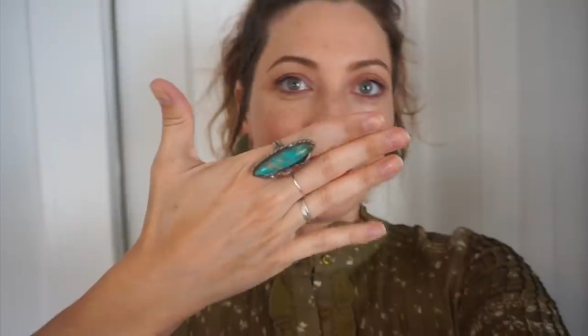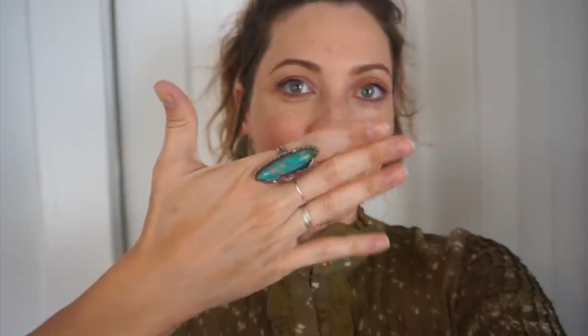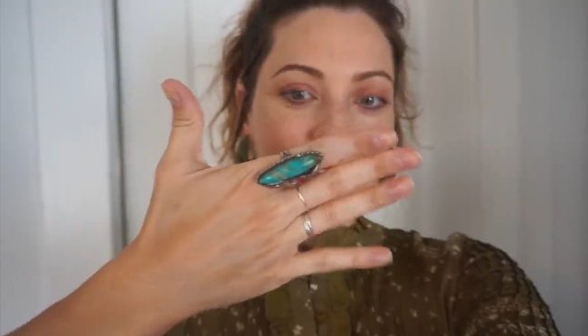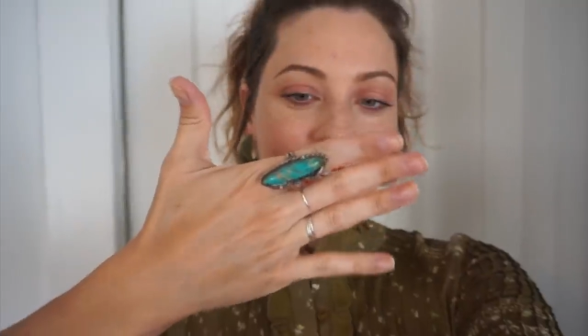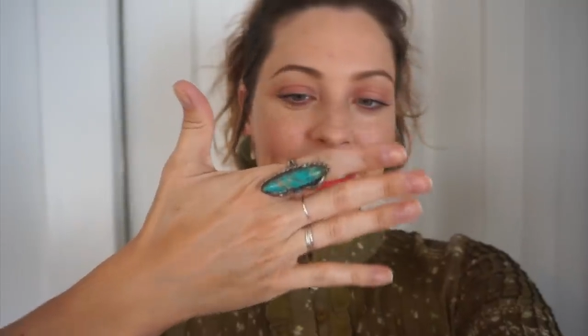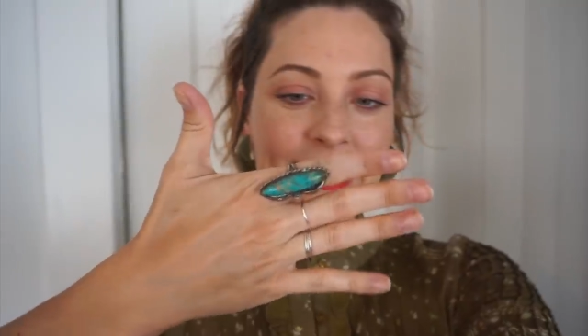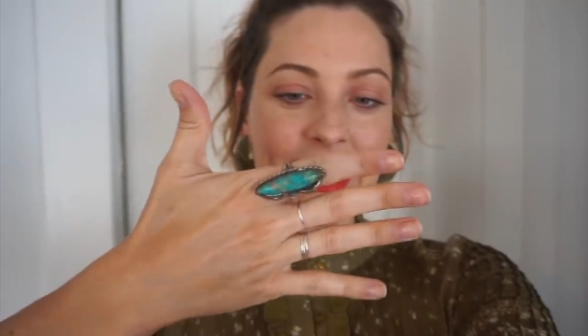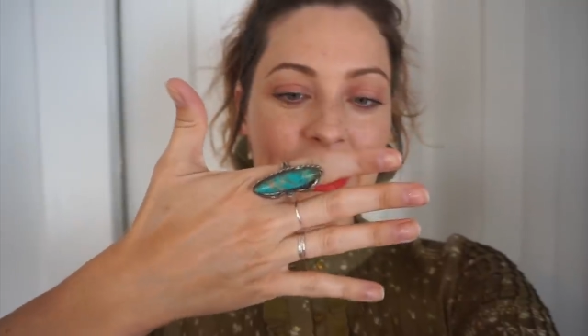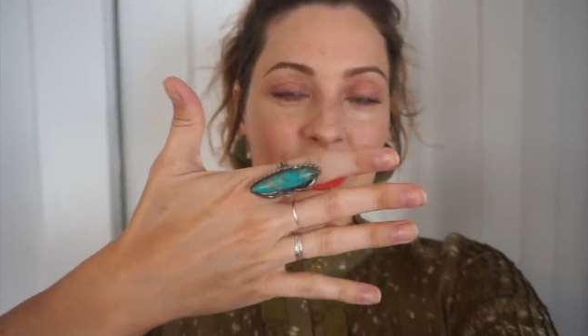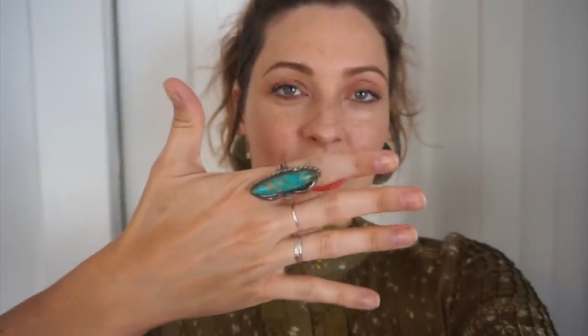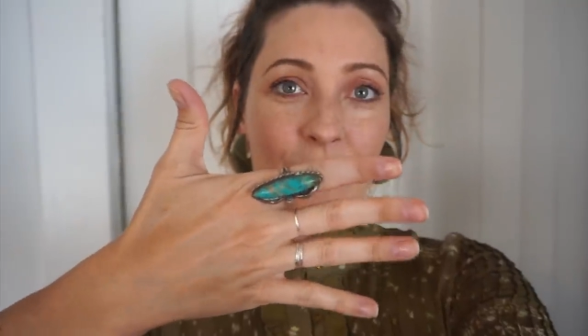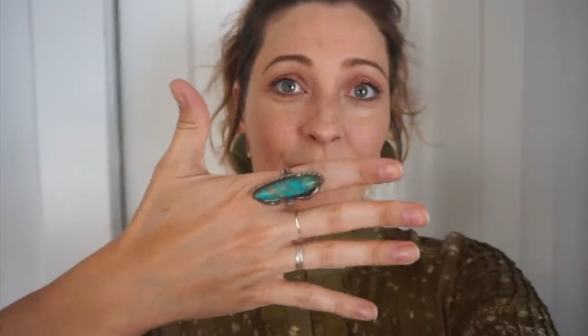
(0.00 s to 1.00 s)
Then I
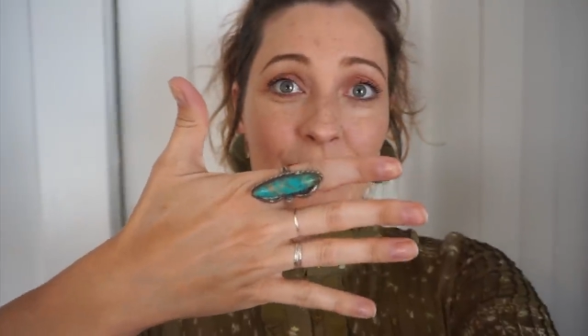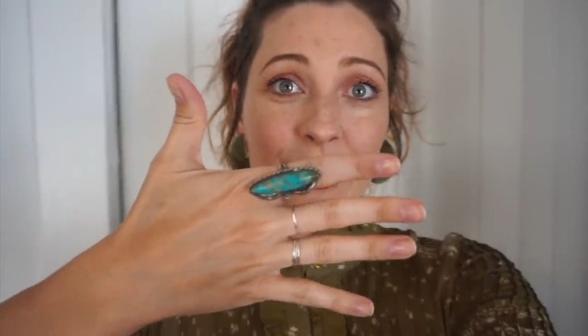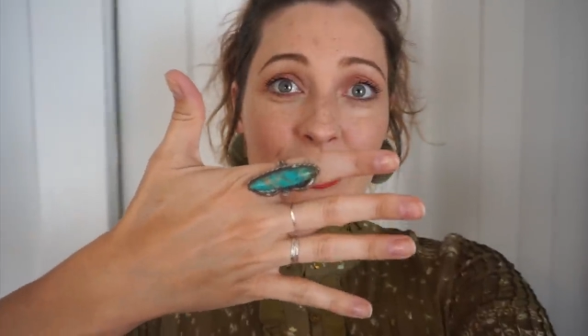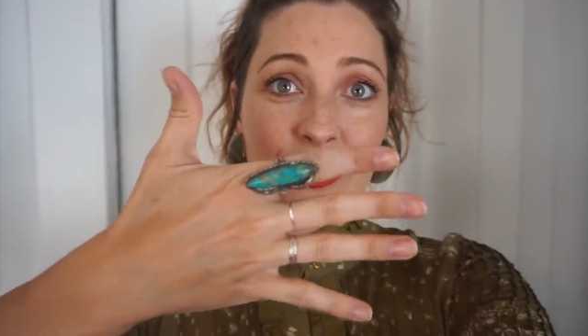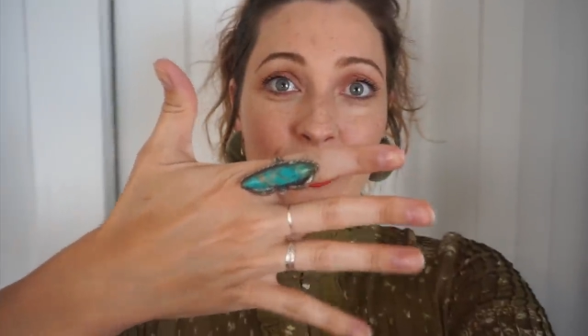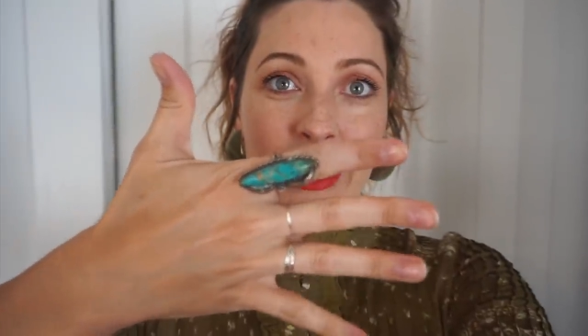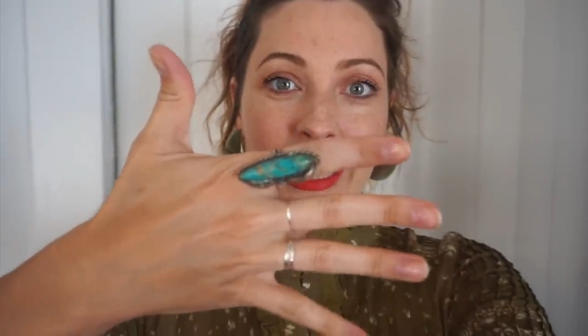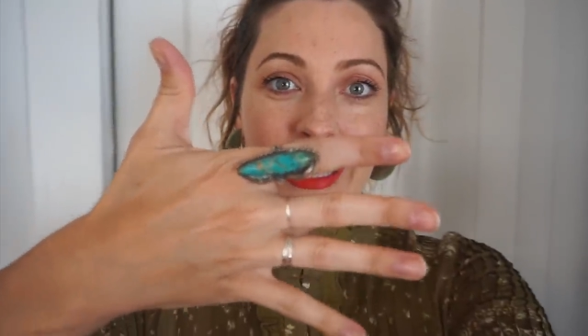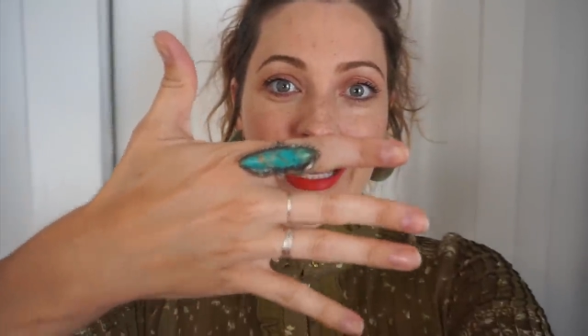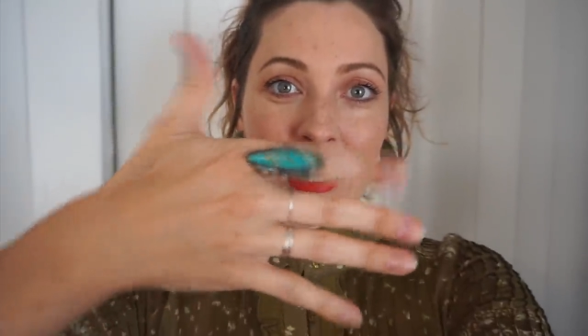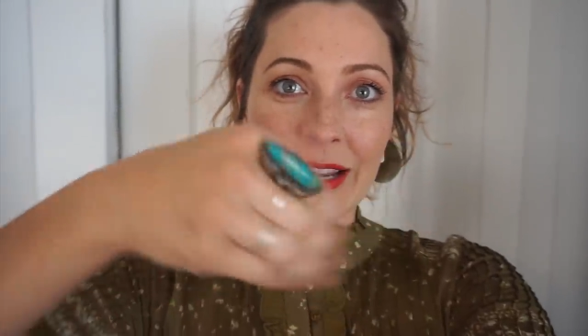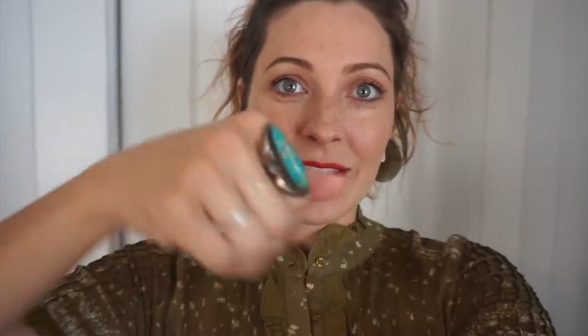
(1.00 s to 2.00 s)
decided to wear this ring
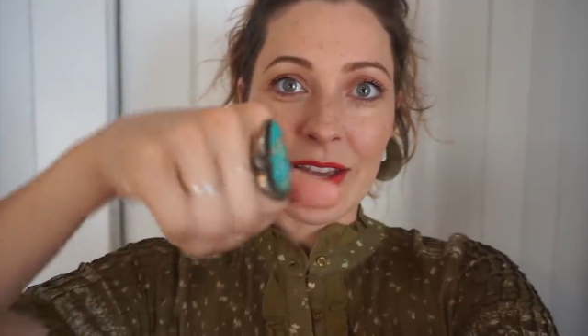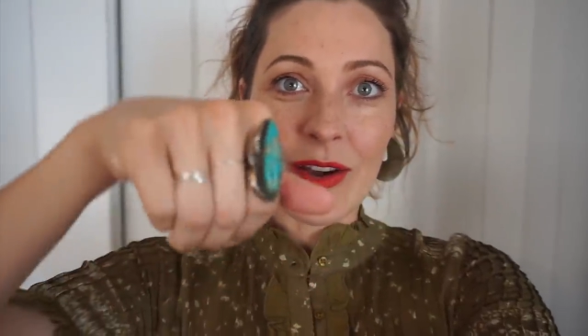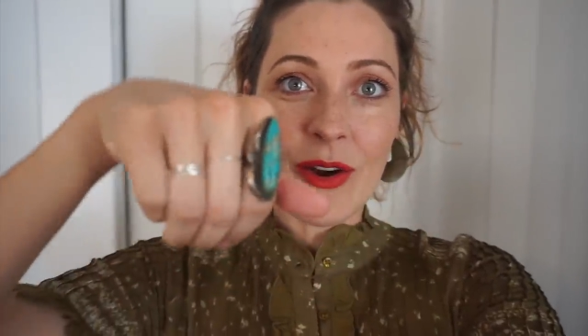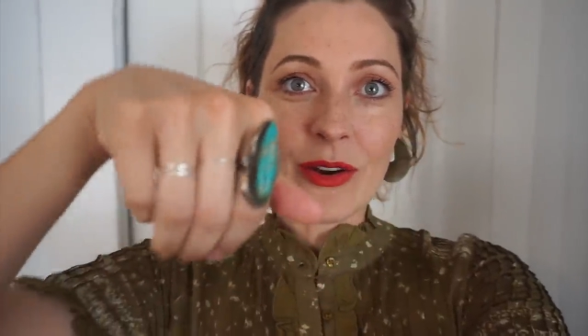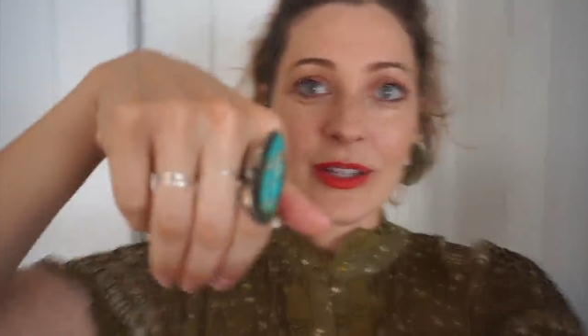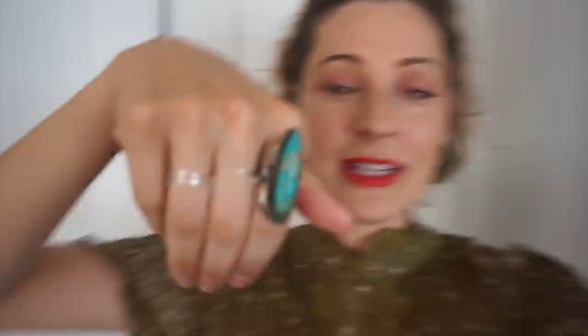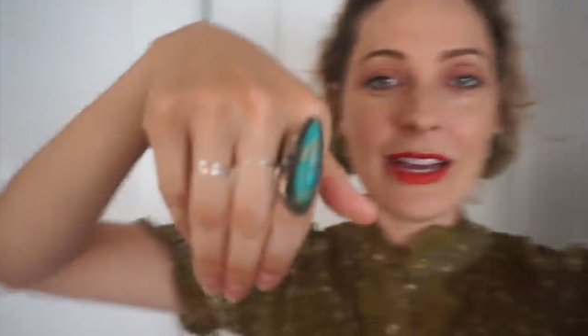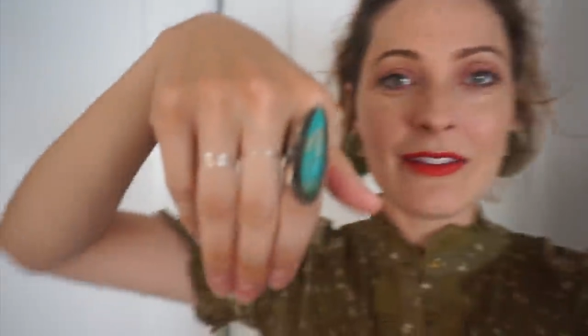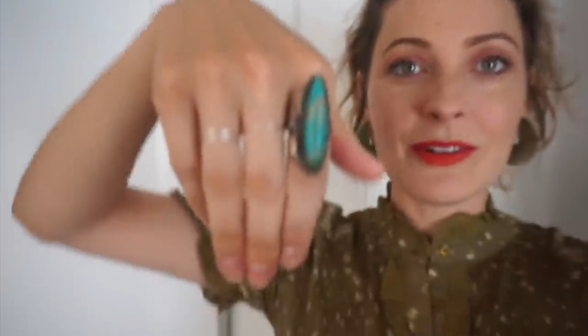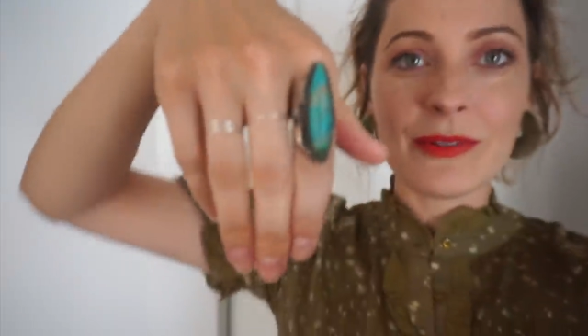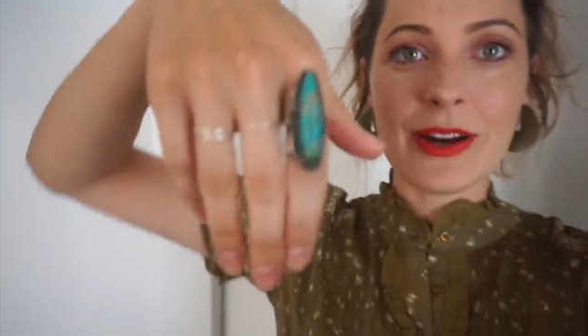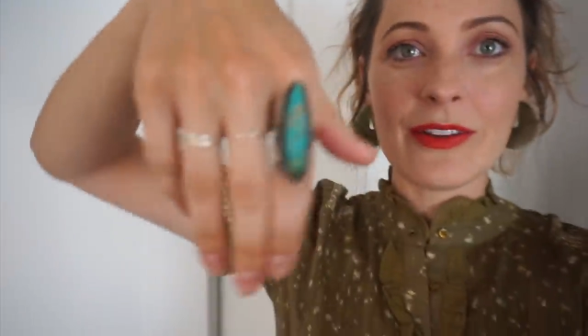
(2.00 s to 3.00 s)
that I like hardly
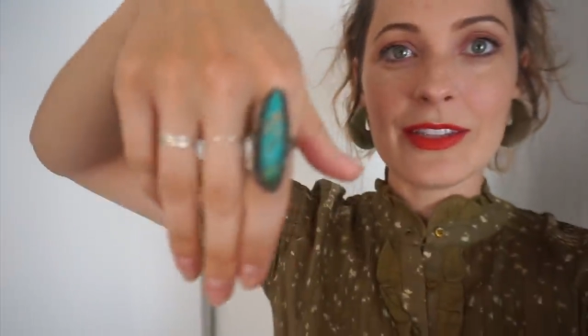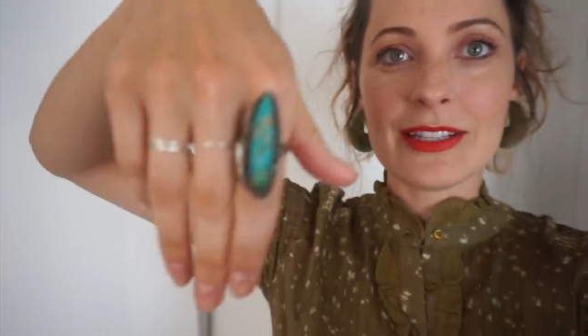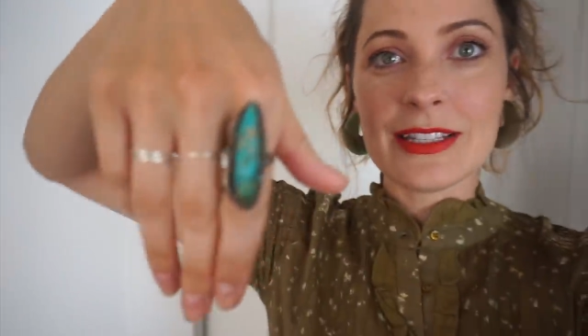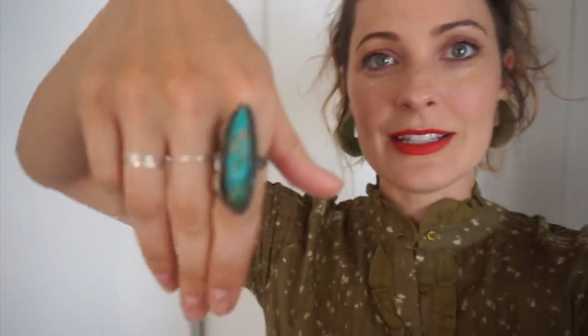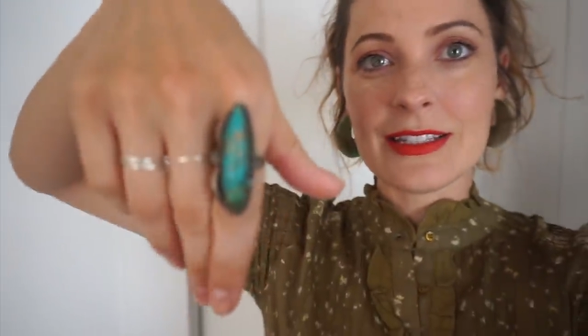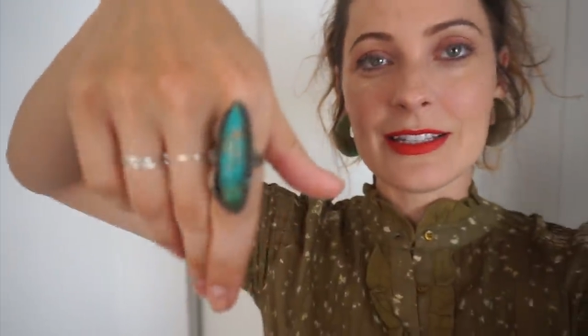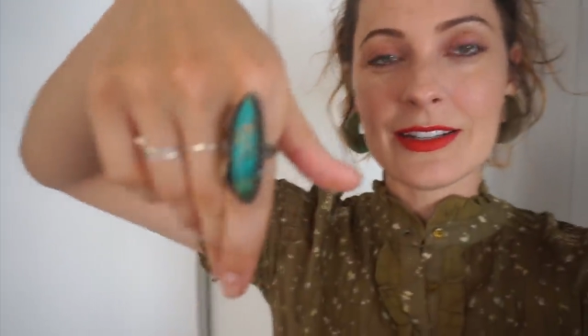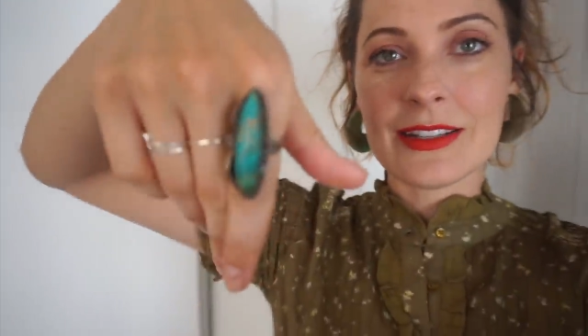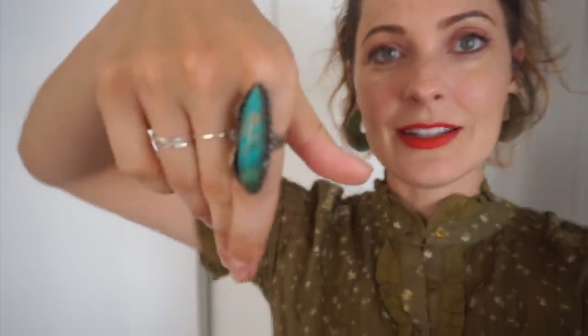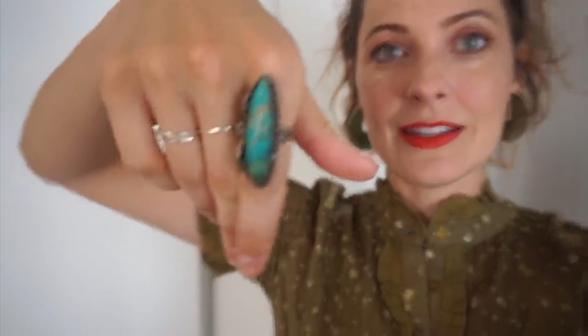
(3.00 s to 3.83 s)
ever wear. This is a